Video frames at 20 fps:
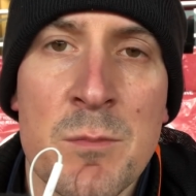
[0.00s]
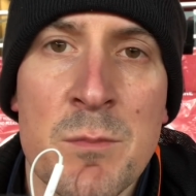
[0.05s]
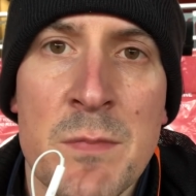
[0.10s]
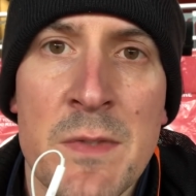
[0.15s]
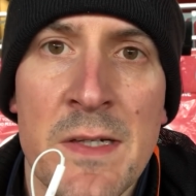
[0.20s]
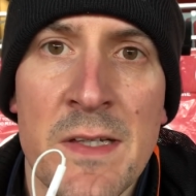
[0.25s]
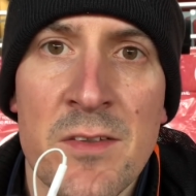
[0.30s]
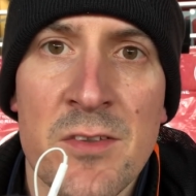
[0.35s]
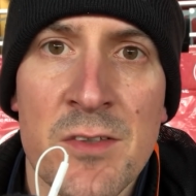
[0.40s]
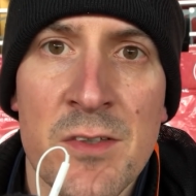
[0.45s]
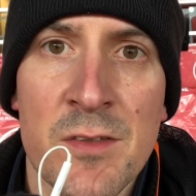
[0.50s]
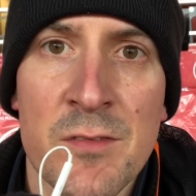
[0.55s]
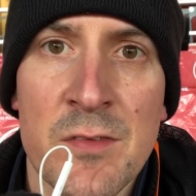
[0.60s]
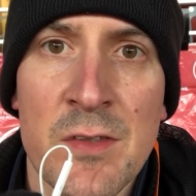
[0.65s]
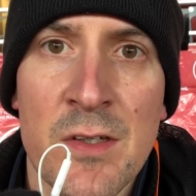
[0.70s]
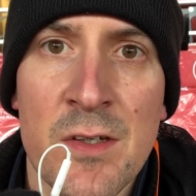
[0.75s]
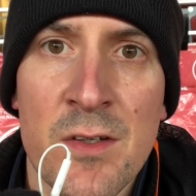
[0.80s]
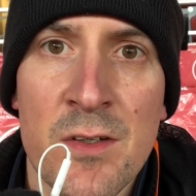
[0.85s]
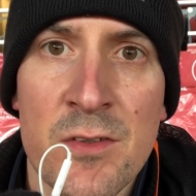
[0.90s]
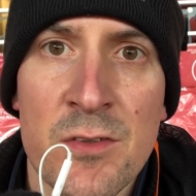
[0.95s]
minutes
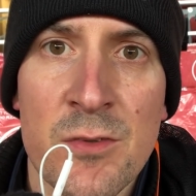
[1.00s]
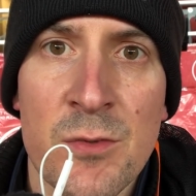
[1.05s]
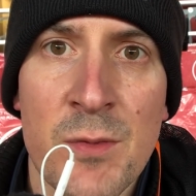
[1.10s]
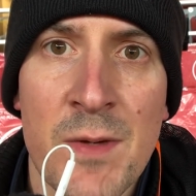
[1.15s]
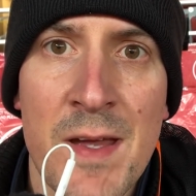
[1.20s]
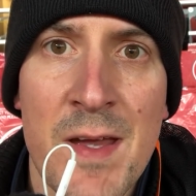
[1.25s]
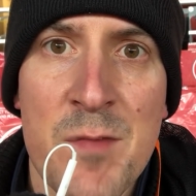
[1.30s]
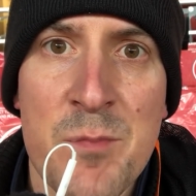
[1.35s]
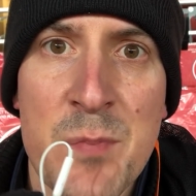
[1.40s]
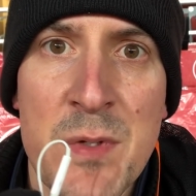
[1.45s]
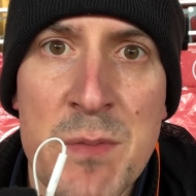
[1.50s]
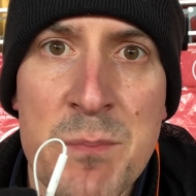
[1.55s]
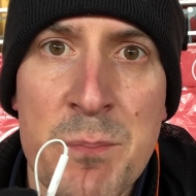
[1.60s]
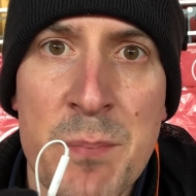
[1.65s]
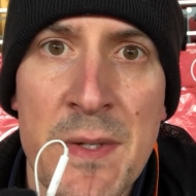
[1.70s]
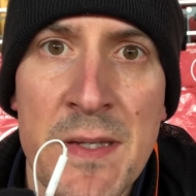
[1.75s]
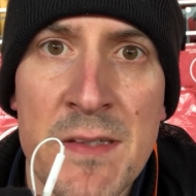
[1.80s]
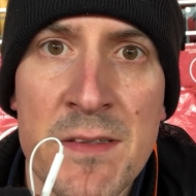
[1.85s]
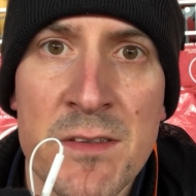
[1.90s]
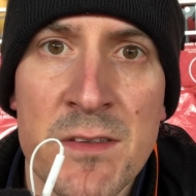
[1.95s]
after Arsenal have been
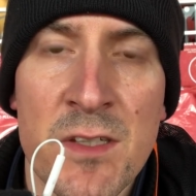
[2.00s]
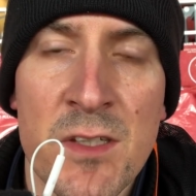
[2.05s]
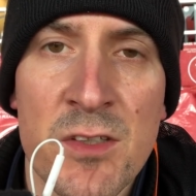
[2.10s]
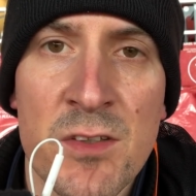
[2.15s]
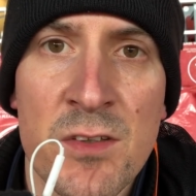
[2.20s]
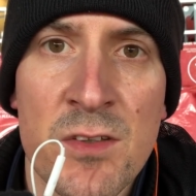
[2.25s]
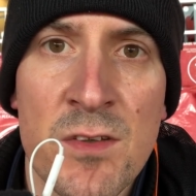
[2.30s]
beaten